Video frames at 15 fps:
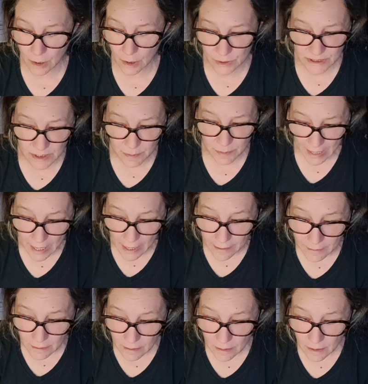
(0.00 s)
I went to
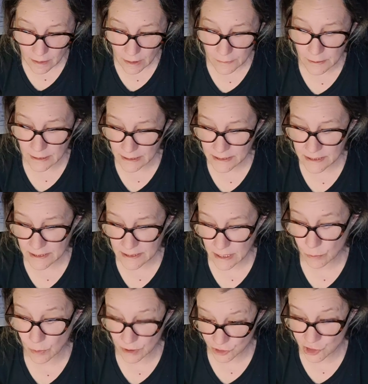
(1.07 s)
bed, and the next
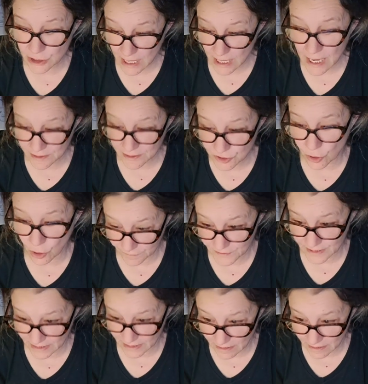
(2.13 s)
day, she had
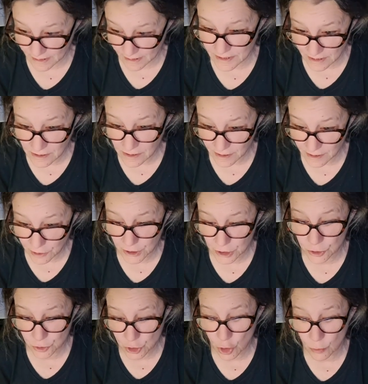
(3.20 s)
solved it and declared a
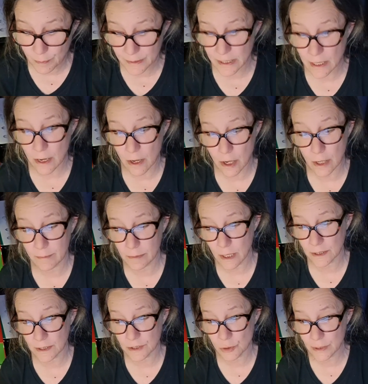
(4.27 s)
utopia on
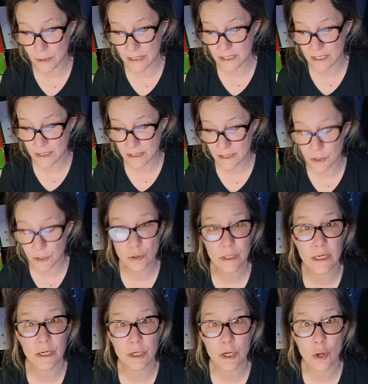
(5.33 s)
block
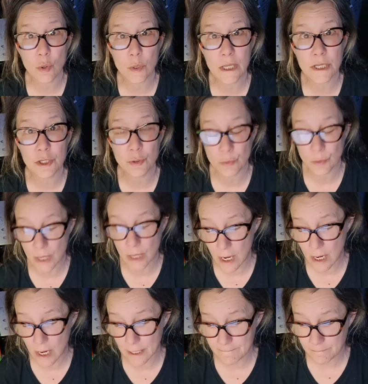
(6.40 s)
2600 in NOLA
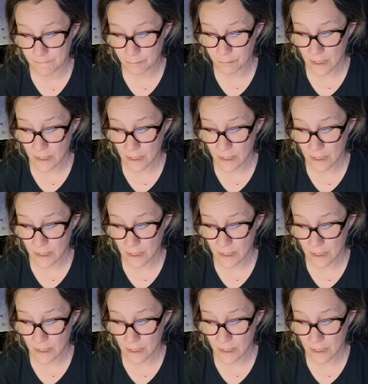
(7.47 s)
U9.